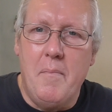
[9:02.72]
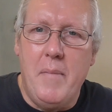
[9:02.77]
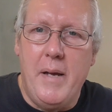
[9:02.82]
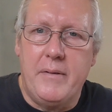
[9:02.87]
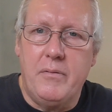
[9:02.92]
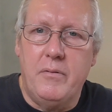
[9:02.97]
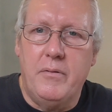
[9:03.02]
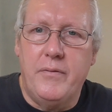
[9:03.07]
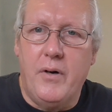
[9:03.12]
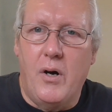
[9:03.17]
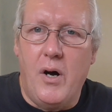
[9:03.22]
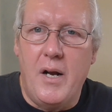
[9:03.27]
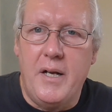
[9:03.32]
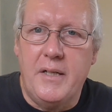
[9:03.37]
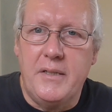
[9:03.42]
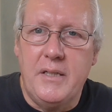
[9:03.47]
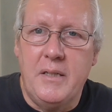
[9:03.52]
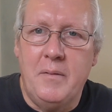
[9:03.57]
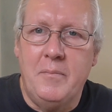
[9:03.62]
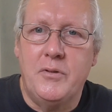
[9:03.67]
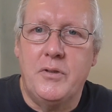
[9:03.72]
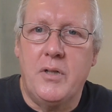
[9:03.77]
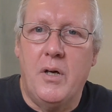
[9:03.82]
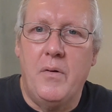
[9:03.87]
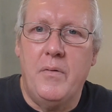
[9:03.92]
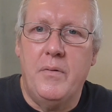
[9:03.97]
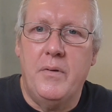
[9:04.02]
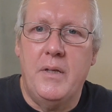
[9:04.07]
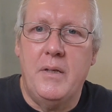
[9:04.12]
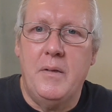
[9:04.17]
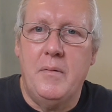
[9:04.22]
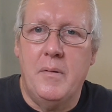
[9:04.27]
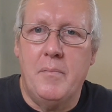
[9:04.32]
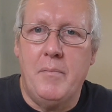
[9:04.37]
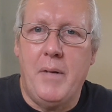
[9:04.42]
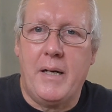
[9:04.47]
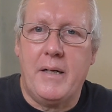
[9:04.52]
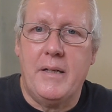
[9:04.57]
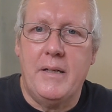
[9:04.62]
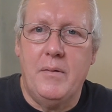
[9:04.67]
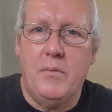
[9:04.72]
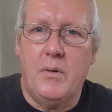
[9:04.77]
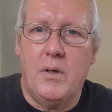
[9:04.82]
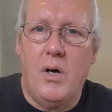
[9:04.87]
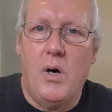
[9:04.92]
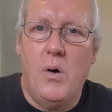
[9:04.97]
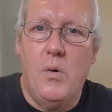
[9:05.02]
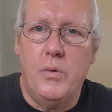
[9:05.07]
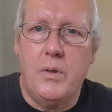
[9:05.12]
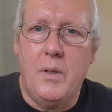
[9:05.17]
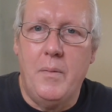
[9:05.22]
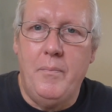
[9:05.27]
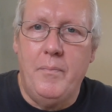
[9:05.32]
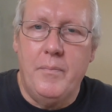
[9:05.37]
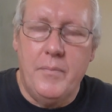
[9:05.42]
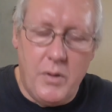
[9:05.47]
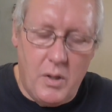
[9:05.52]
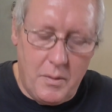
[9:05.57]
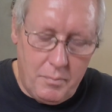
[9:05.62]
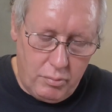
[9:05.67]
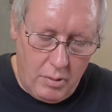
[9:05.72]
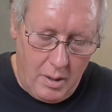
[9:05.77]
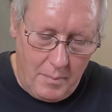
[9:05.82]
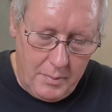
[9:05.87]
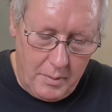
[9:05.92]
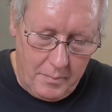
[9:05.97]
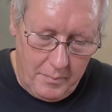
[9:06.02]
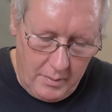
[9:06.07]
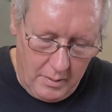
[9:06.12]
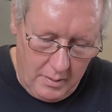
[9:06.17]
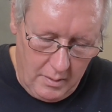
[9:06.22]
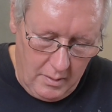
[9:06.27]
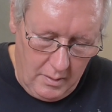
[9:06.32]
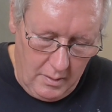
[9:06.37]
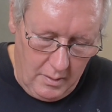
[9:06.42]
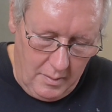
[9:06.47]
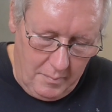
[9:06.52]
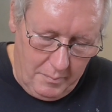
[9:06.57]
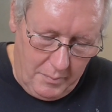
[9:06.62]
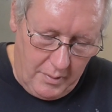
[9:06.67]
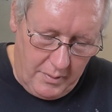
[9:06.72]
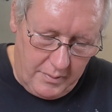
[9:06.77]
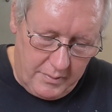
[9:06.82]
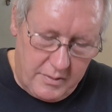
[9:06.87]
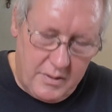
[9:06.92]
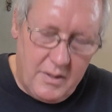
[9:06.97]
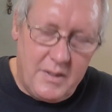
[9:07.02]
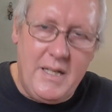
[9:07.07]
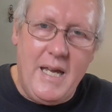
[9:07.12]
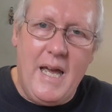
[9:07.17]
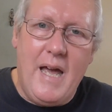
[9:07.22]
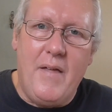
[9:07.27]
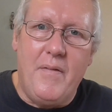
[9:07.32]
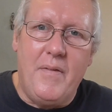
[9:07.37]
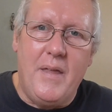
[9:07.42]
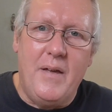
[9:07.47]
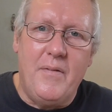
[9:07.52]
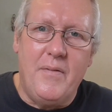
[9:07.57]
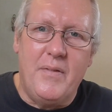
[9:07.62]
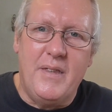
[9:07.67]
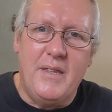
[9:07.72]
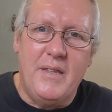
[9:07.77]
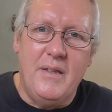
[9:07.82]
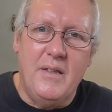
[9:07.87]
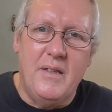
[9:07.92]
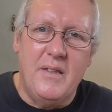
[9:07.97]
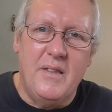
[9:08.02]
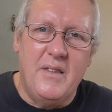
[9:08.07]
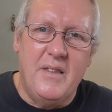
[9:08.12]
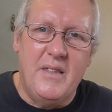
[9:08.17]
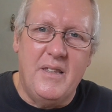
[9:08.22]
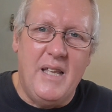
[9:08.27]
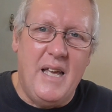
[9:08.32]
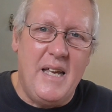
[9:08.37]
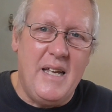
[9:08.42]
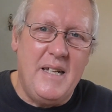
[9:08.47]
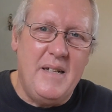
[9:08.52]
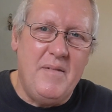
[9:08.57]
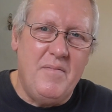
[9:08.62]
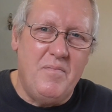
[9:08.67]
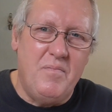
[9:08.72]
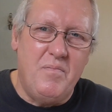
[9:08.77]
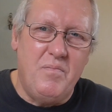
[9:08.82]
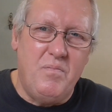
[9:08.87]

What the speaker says: metal filings in them, so the magnet will hold them, no problem. But yeah, they